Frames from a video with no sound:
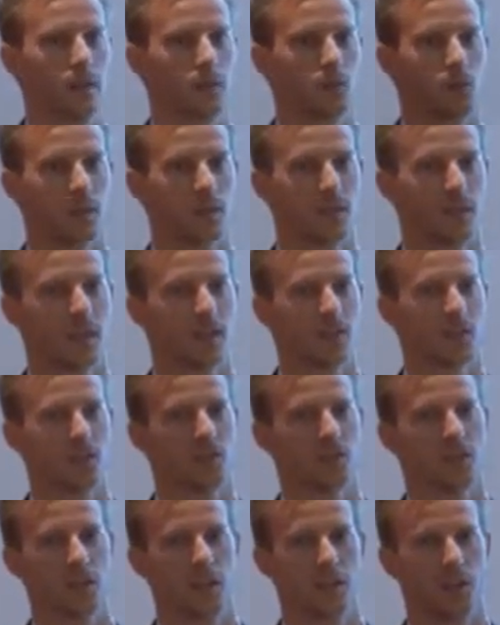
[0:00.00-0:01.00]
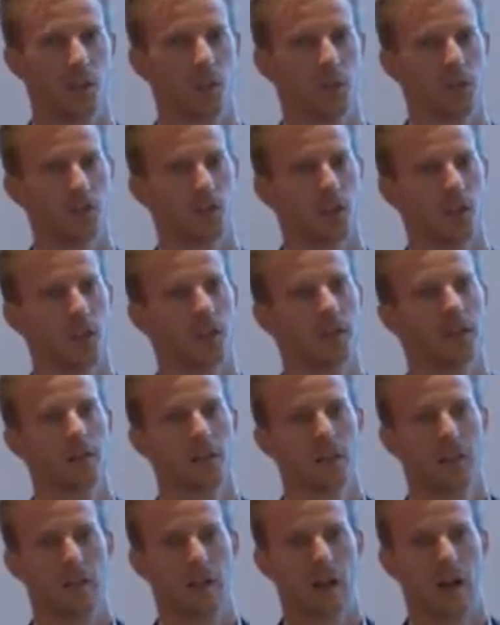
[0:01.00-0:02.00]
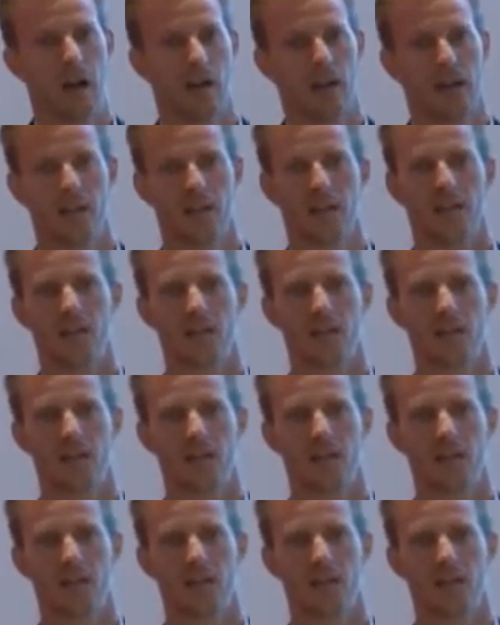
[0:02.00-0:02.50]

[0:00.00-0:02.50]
transactions in US dollar, i.e.